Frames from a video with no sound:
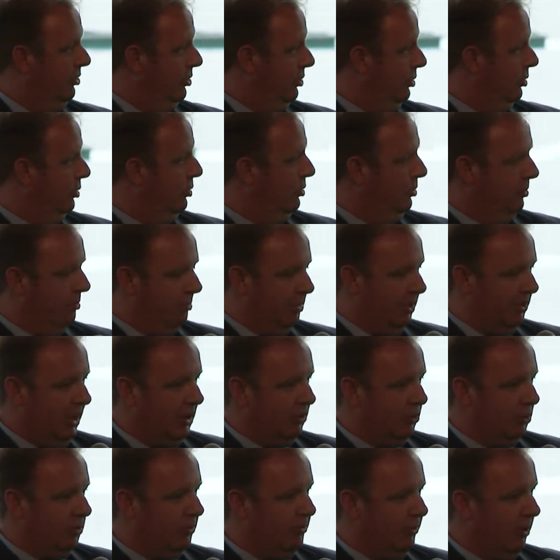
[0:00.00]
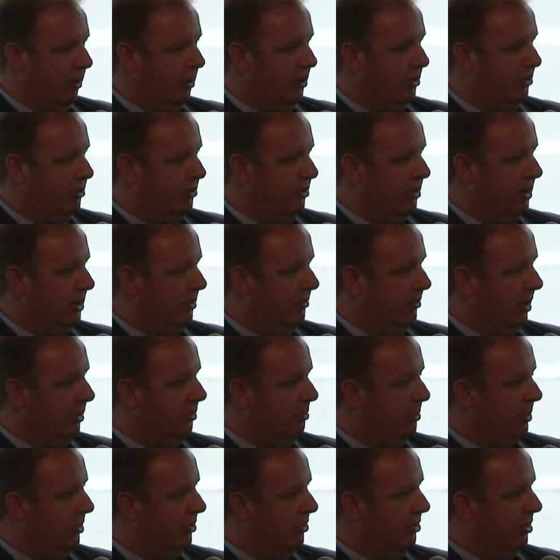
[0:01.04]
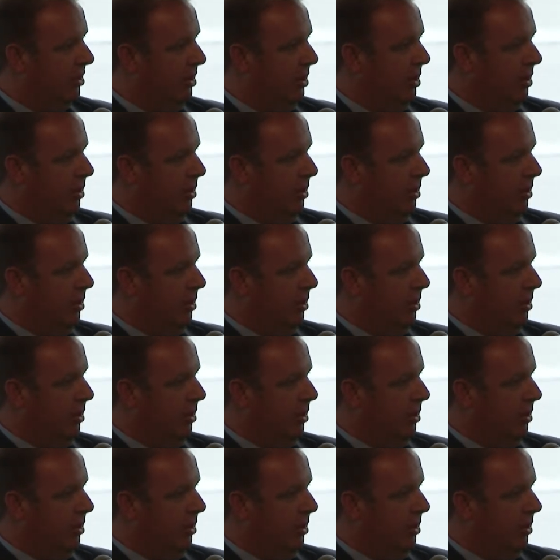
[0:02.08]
to potential forestry investments.